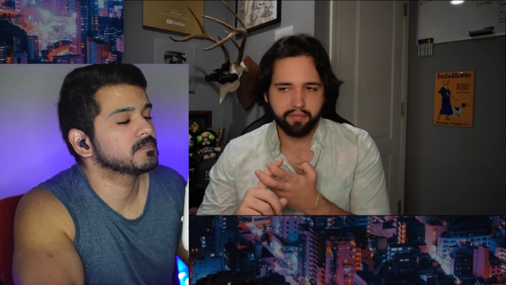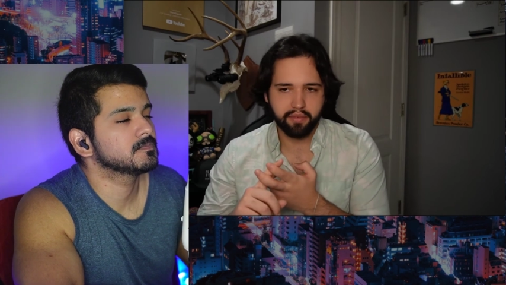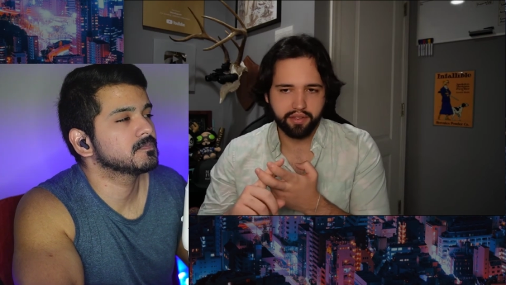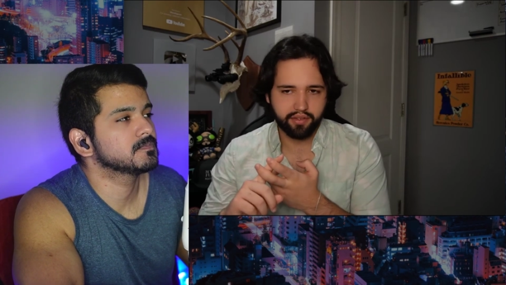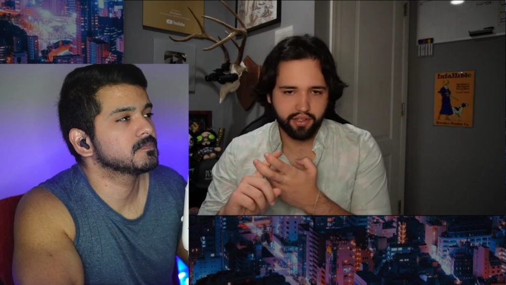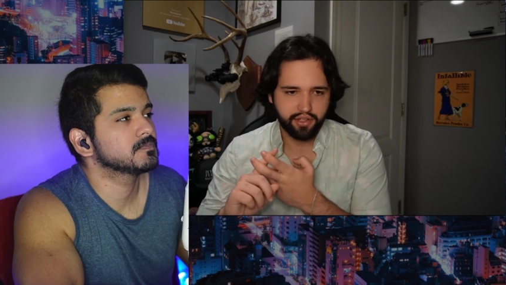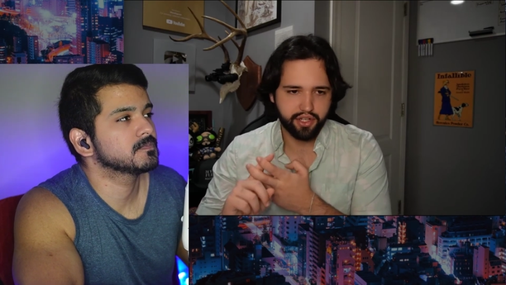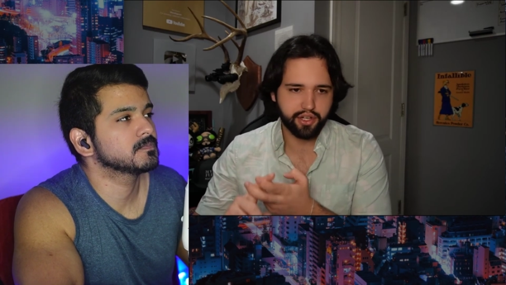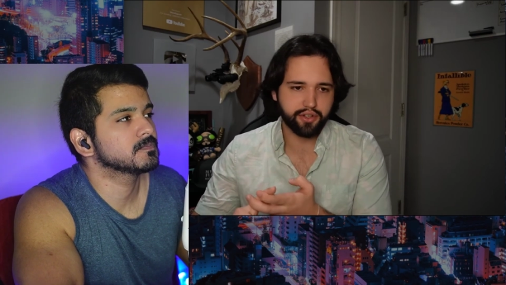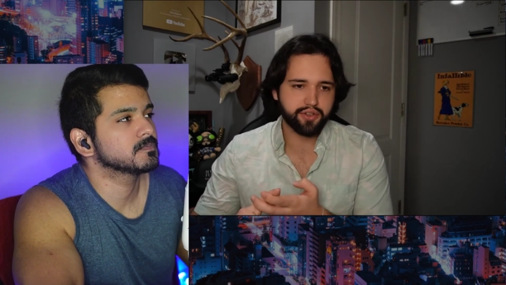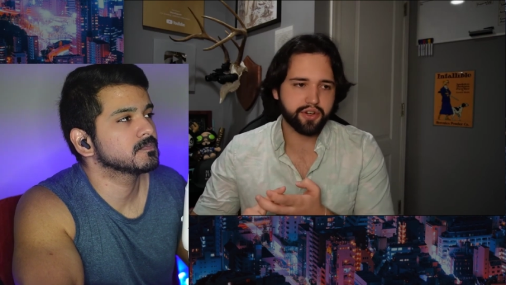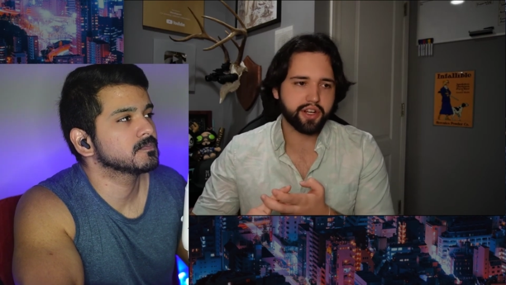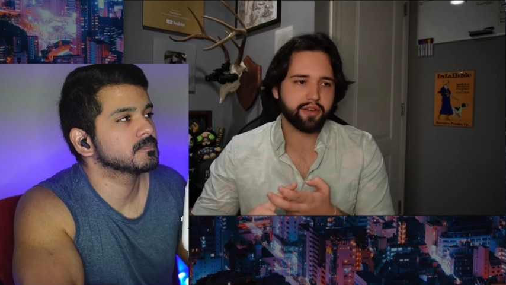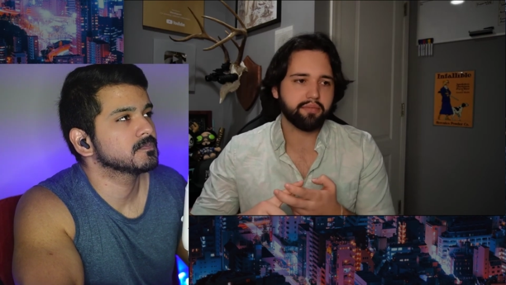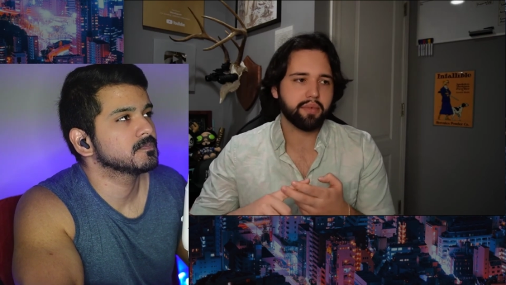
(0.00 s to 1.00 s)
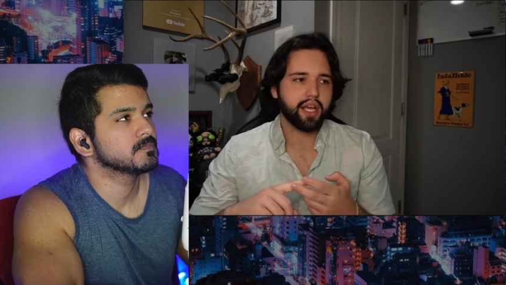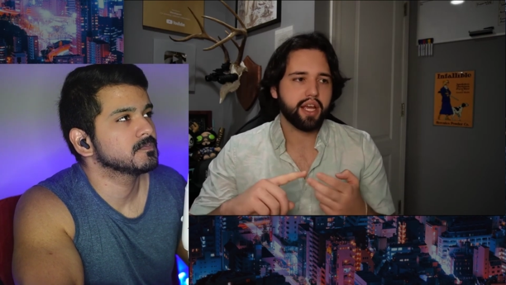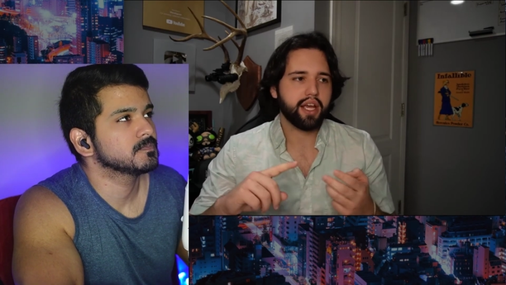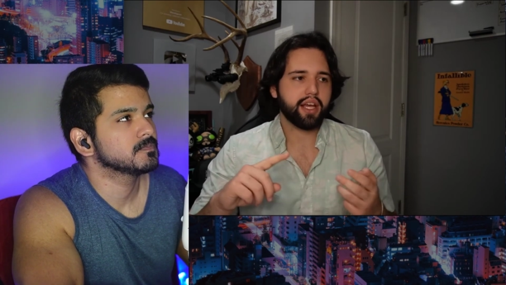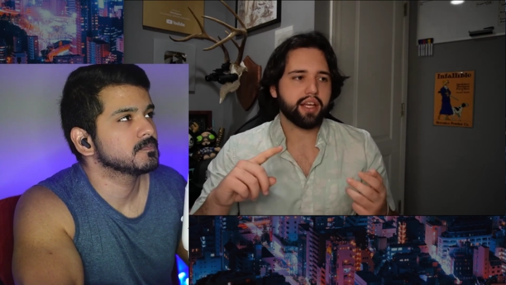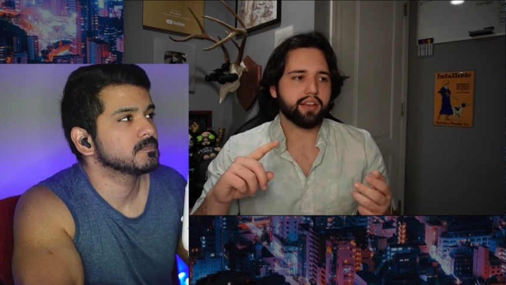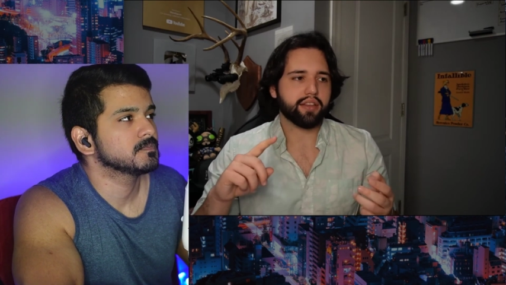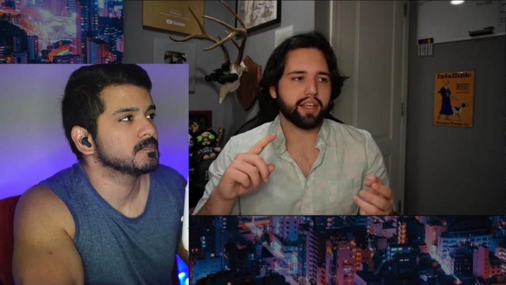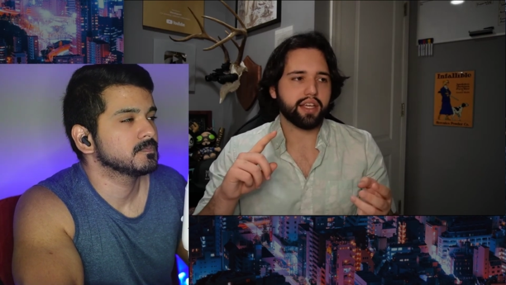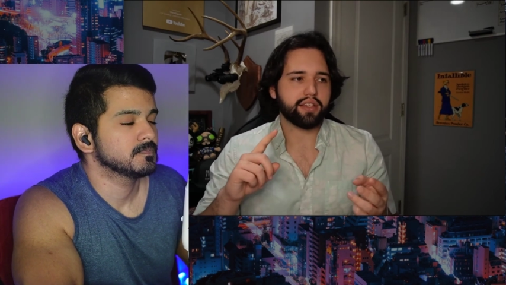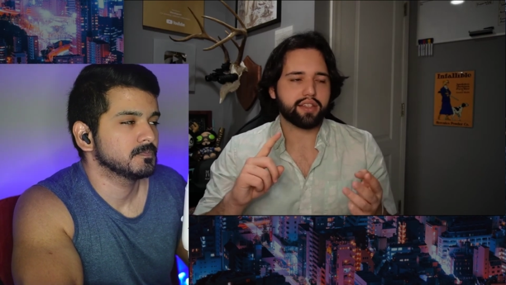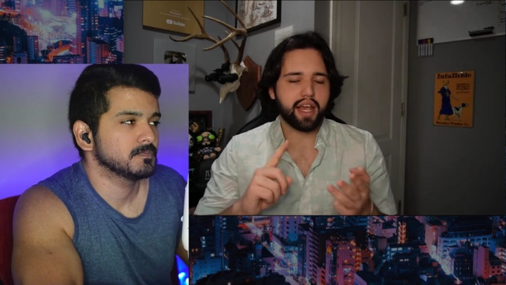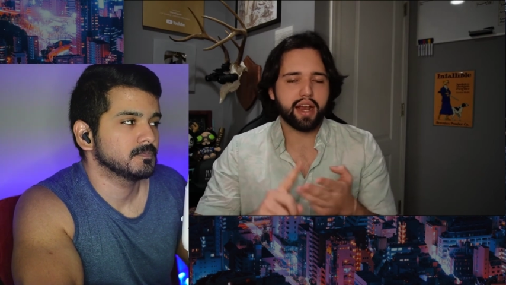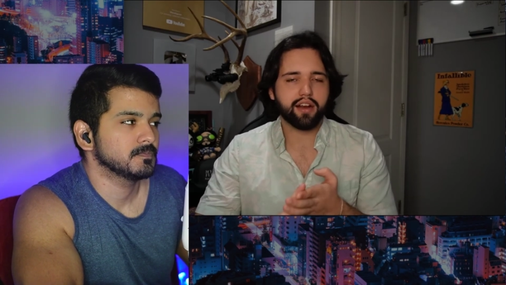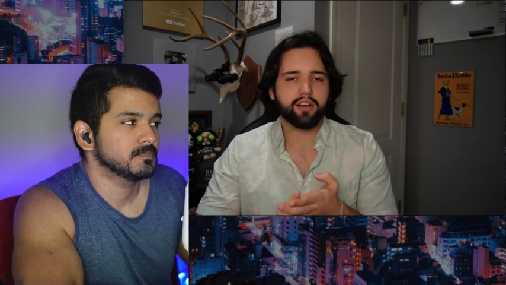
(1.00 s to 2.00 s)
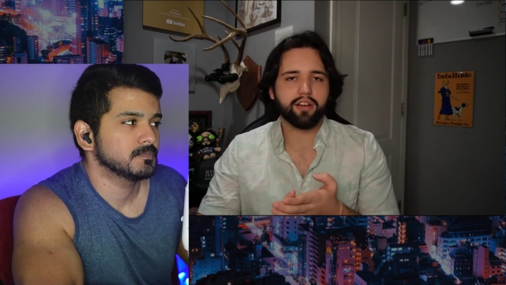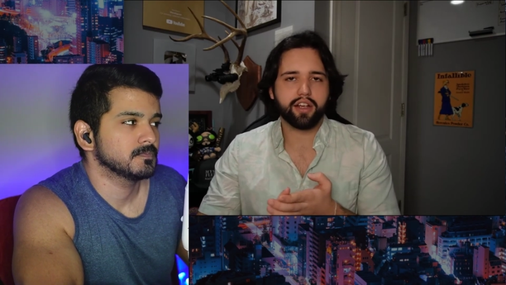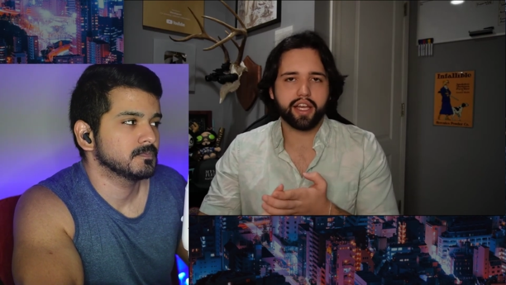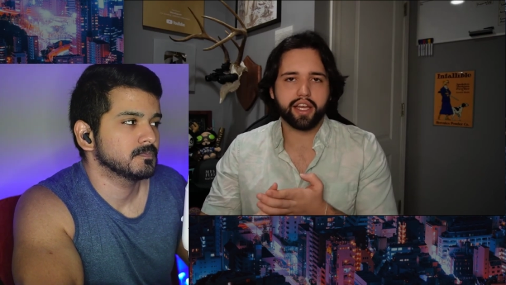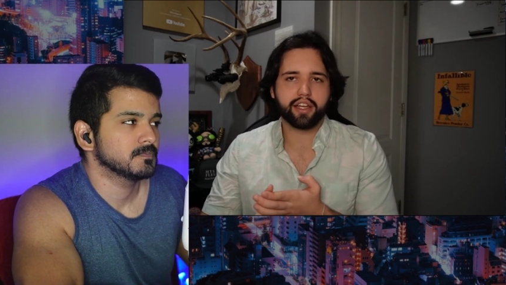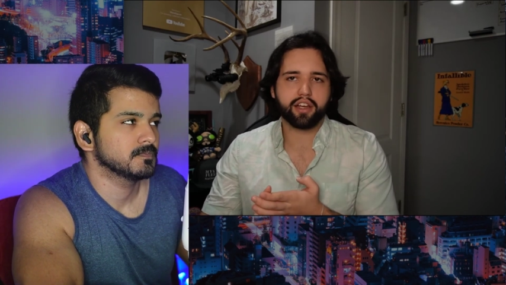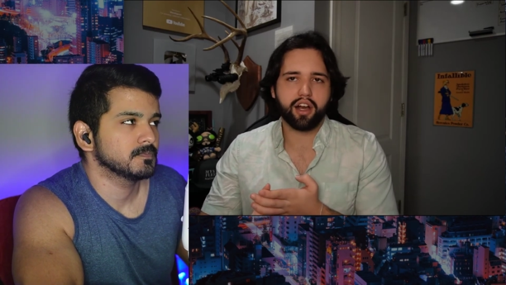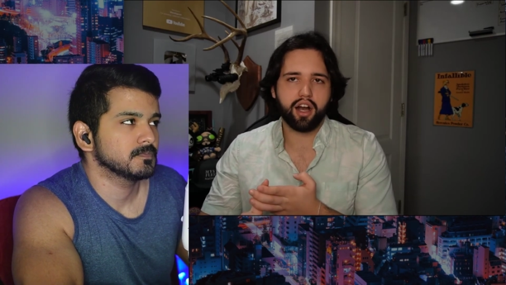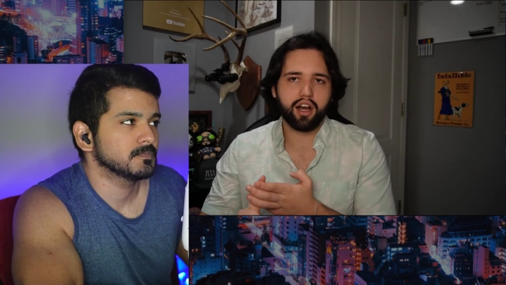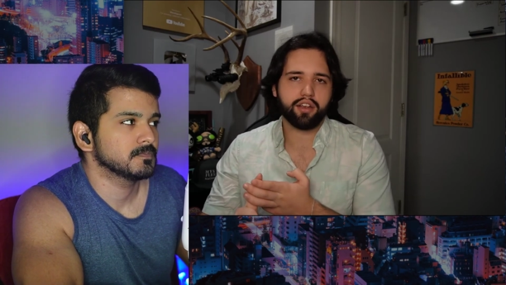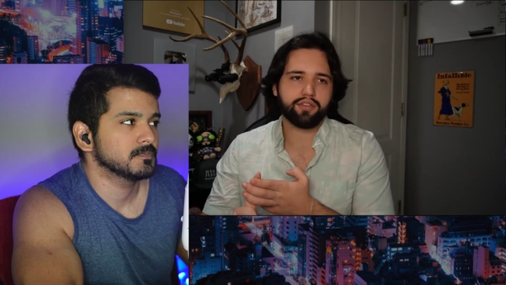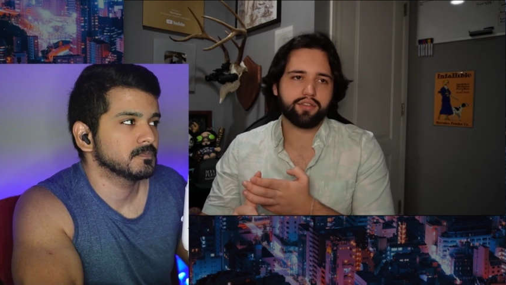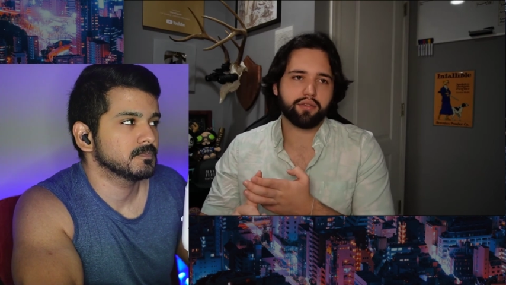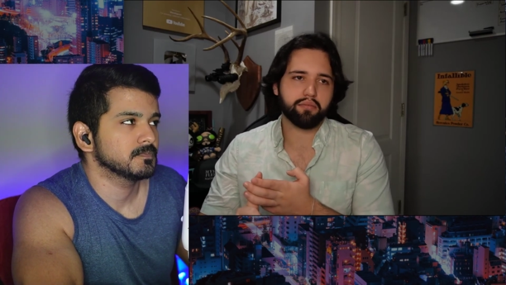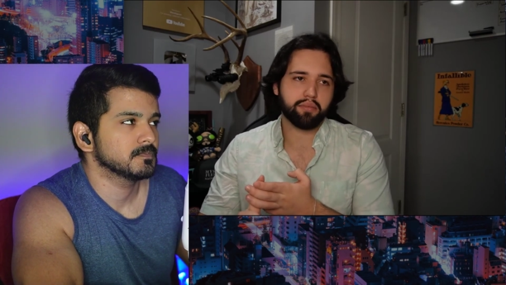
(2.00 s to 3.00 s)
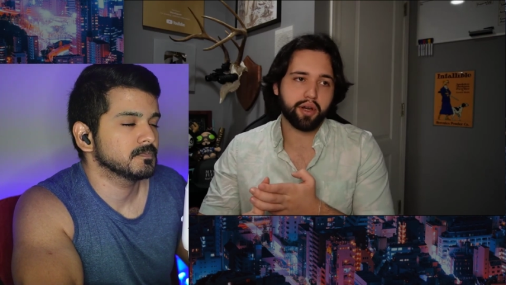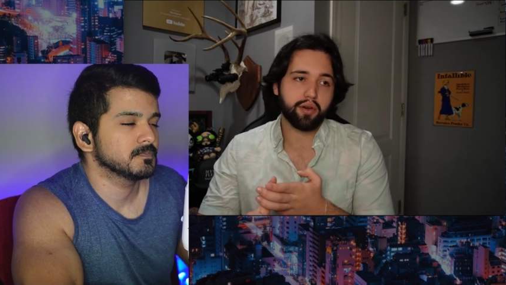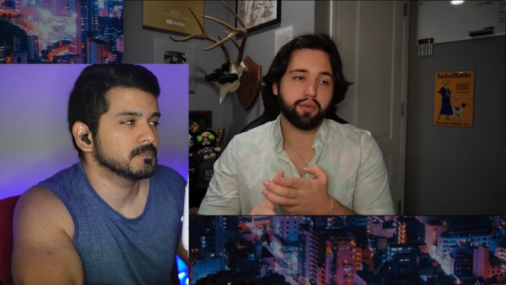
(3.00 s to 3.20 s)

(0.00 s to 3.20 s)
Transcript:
Speaker 1: of missing children, the tear it caused